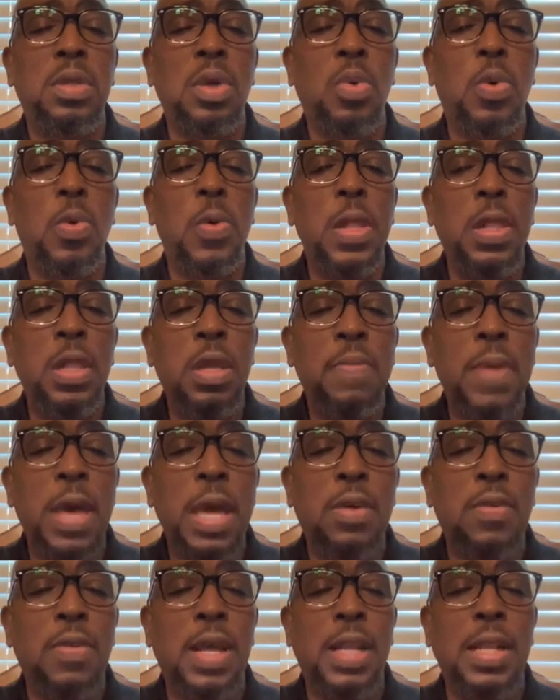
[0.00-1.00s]
So when we look
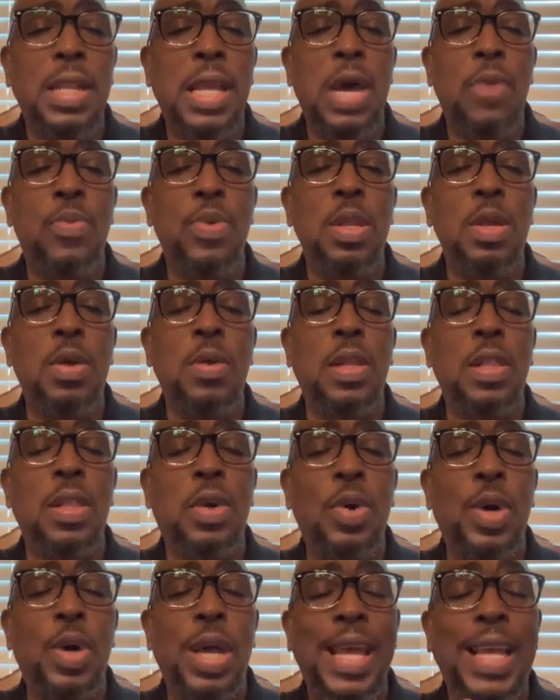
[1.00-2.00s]
back on our life, we know the
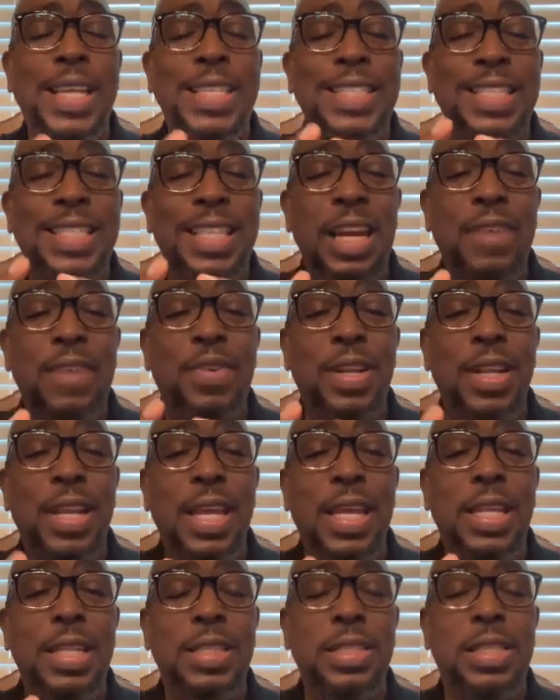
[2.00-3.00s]
Lord has never
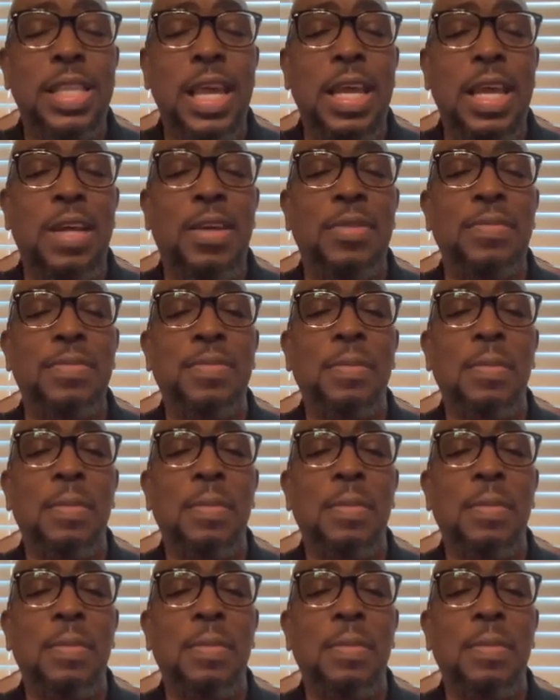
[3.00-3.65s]
let us down.